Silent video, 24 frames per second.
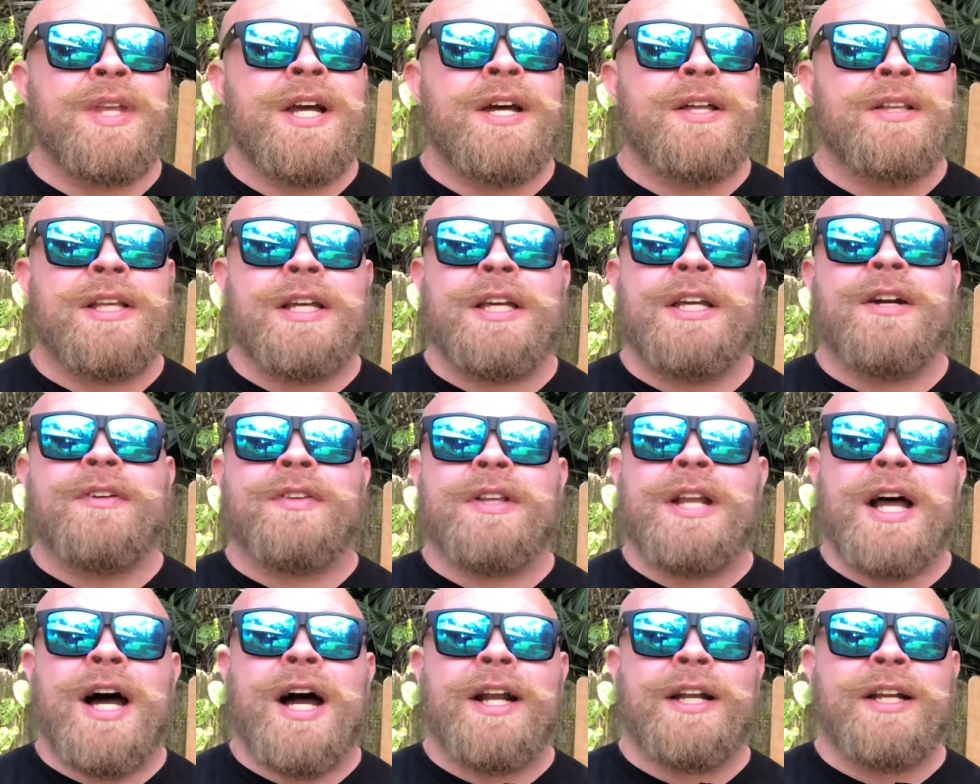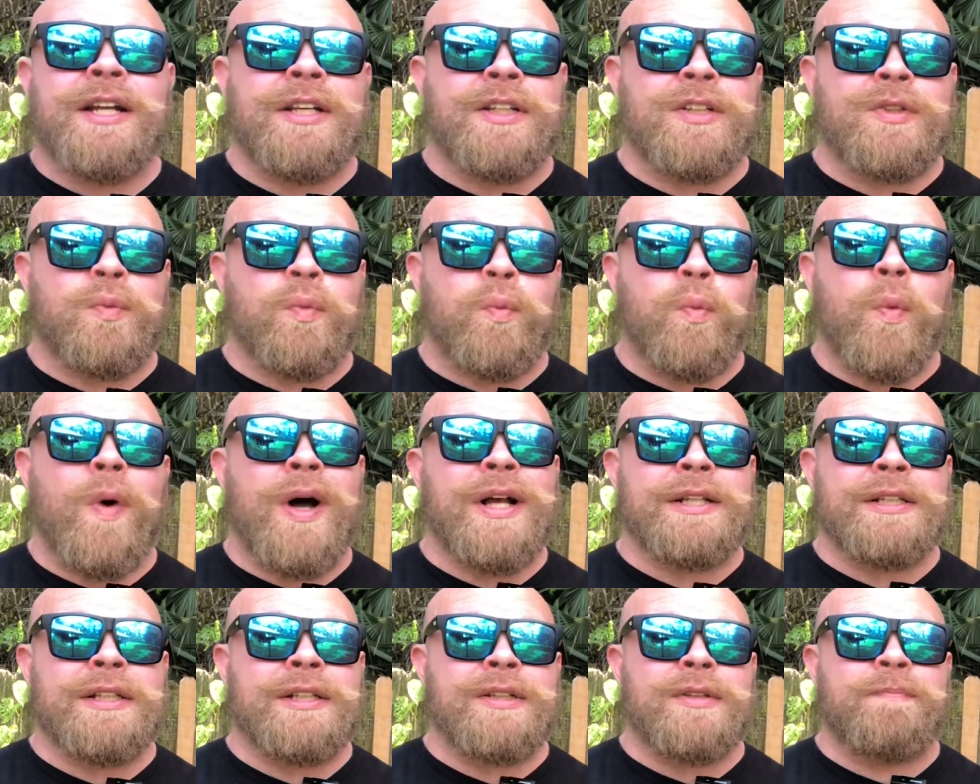the gear of the 90s
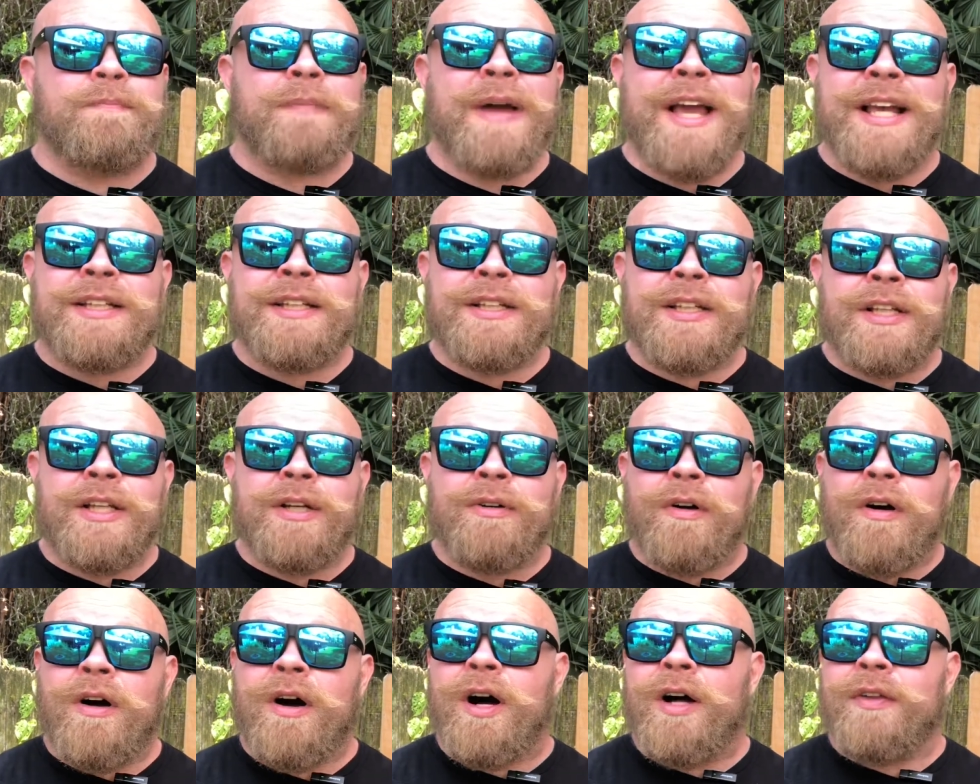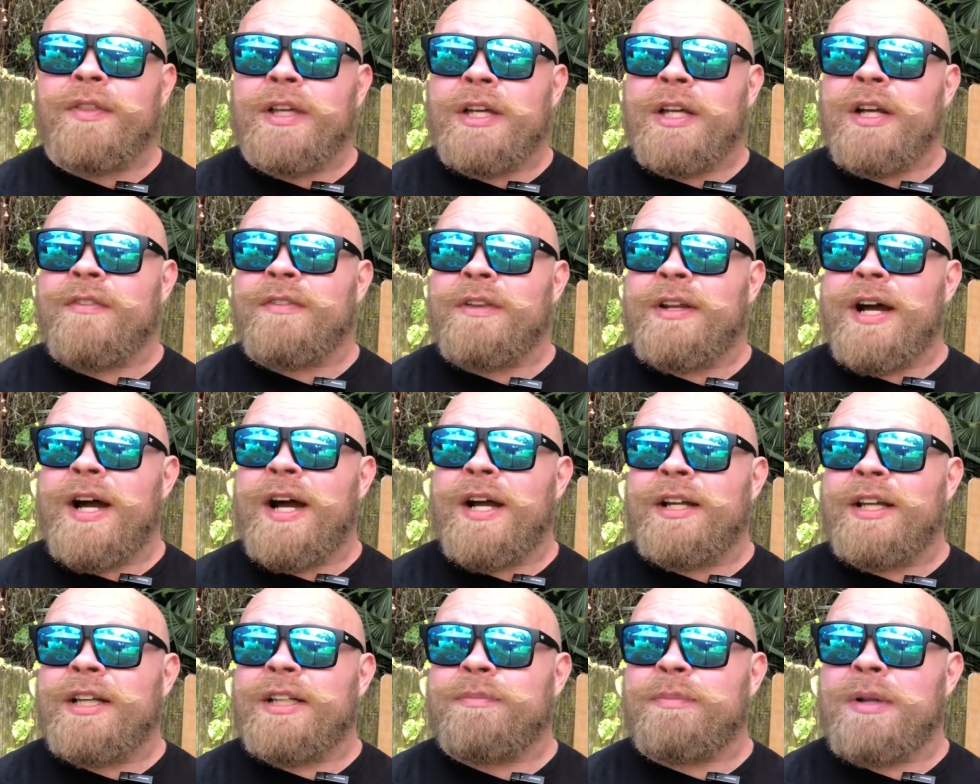was basically raw, the gear of the
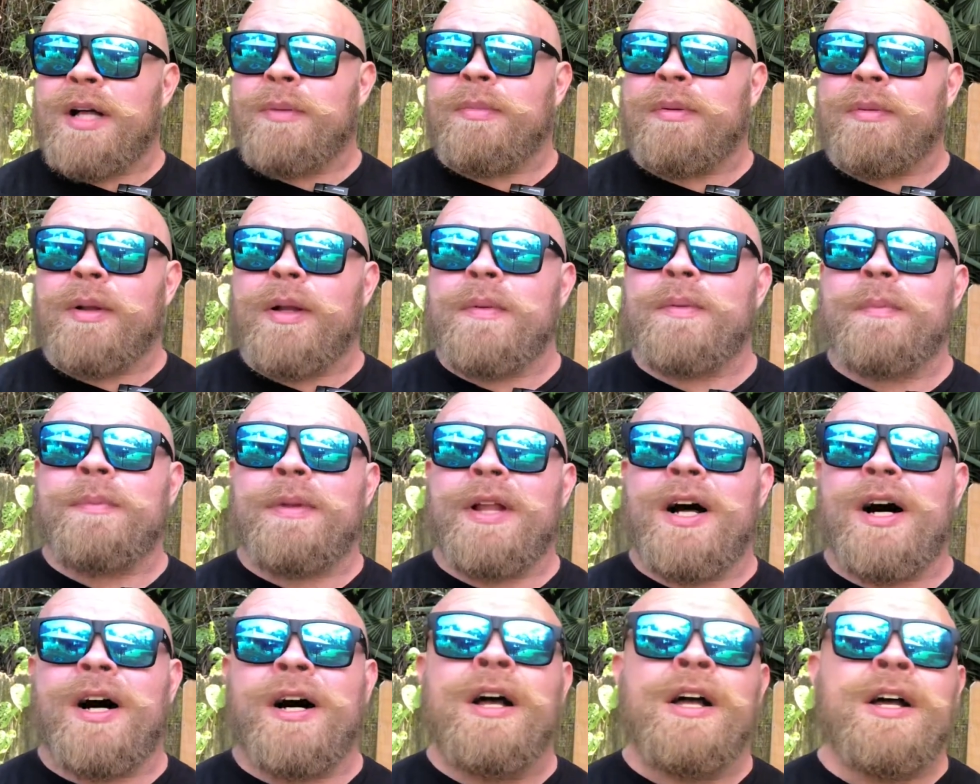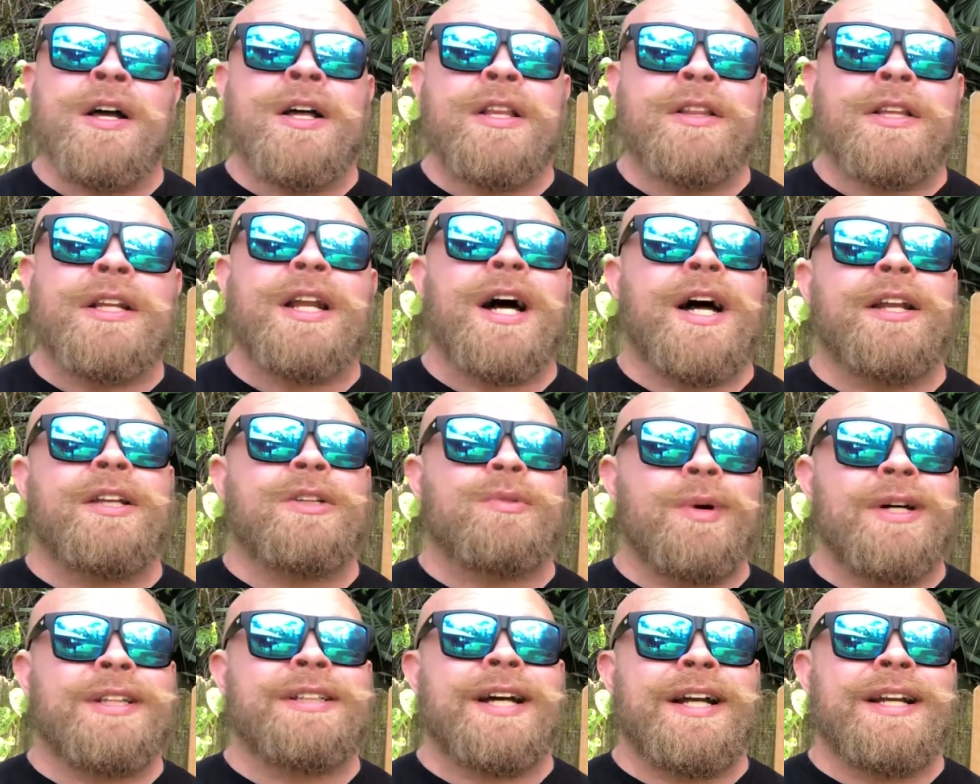90s, blah, blah, blah, blah, blah. The
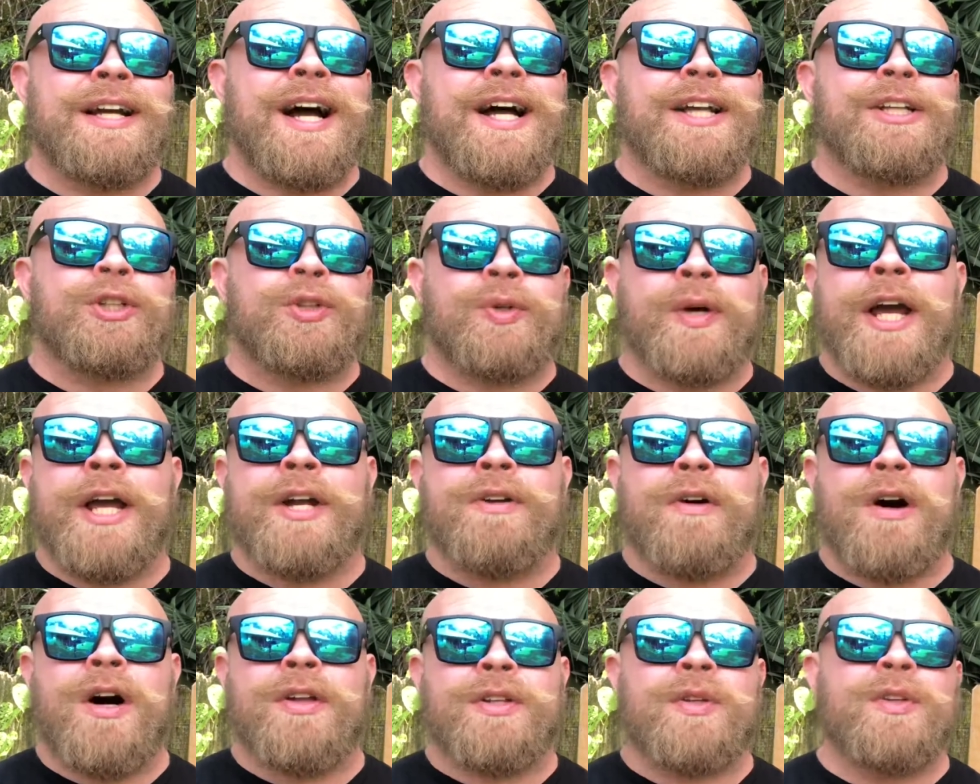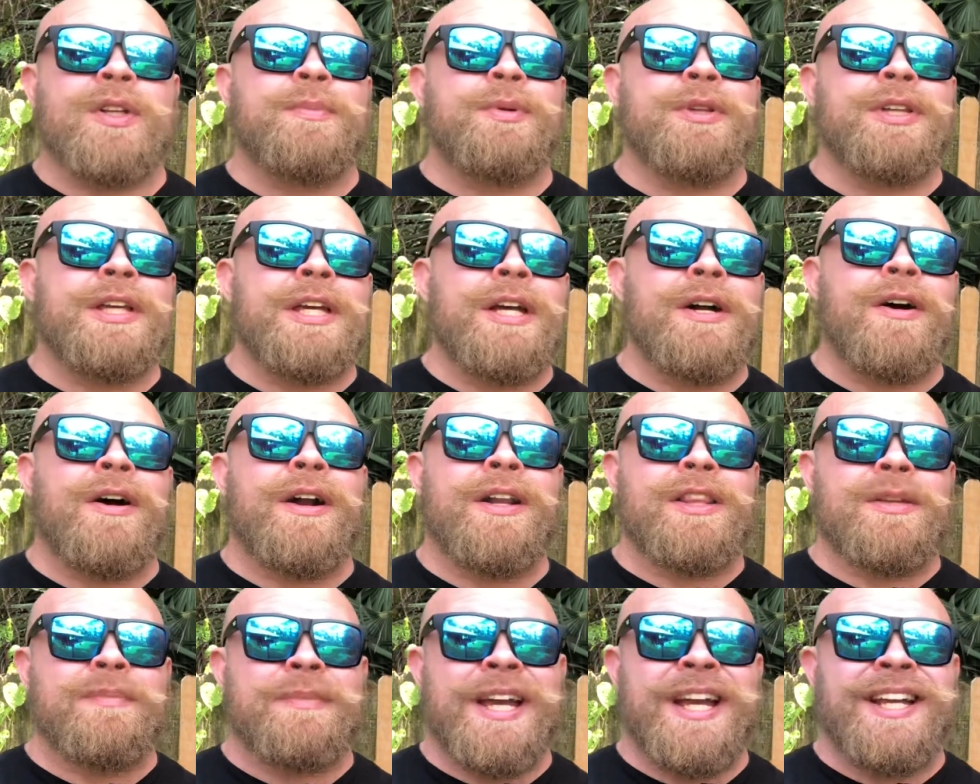90s West Side guys trained raw, they only put the gear on
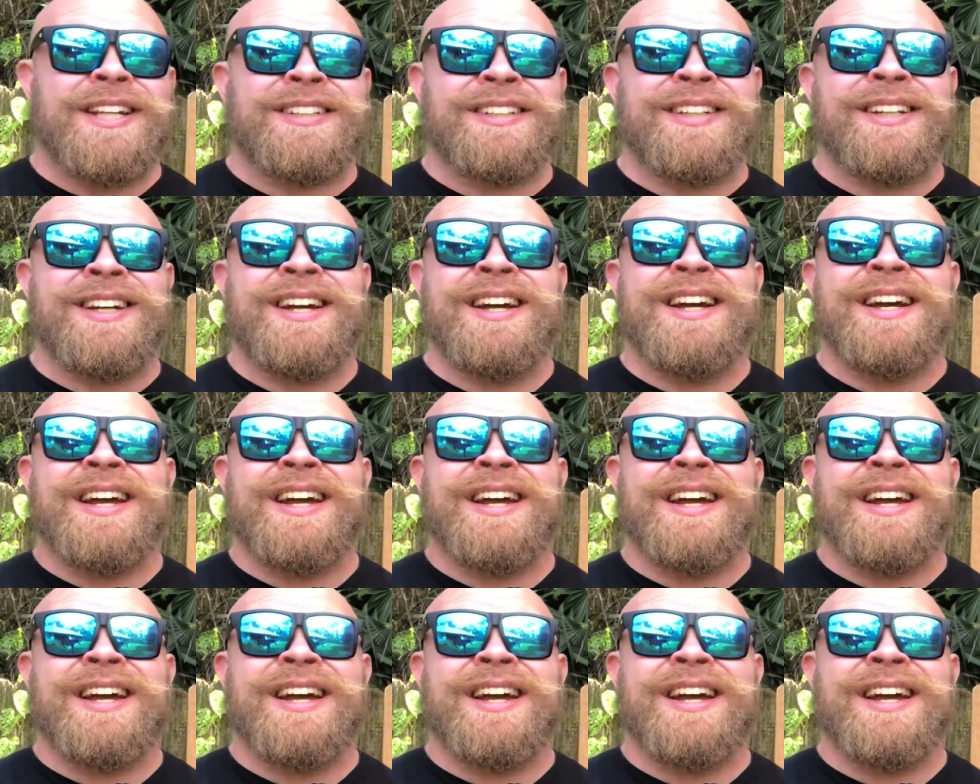at the meets.